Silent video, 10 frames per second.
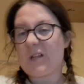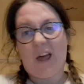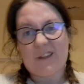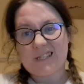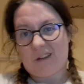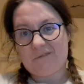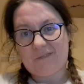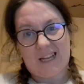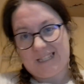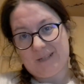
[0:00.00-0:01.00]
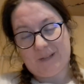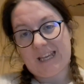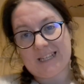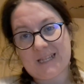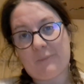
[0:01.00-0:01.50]
other stuff until they
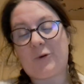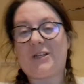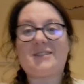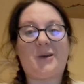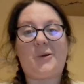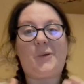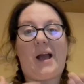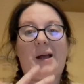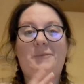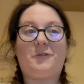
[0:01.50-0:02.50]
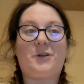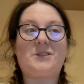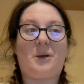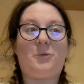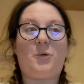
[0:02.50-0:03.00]
get to that point. So, for
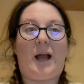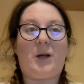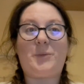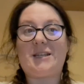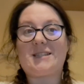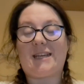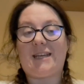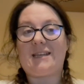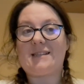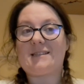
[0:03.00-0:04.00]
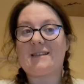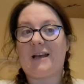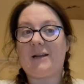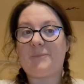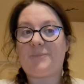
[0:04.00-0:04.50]
example, Albert is,
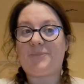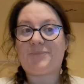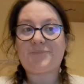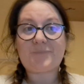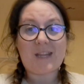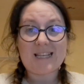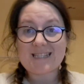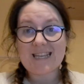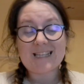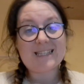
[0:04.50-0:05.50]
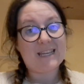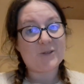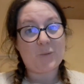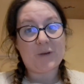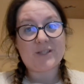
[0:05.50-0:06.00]
he's 6, he's
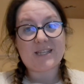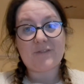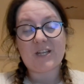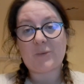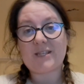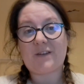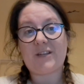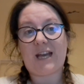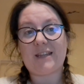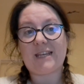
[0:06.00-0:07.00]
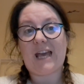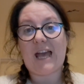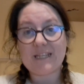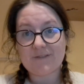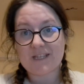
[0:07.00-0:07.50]
almost 7, he'll be 7 at the
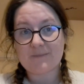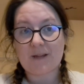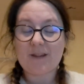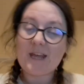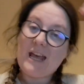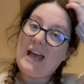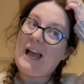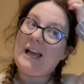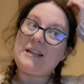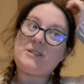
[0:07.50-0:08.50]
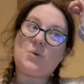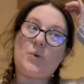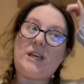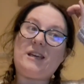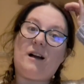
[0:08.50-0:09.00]
end of this month, and
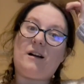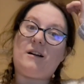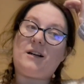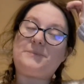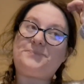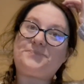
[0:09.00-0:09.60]
we are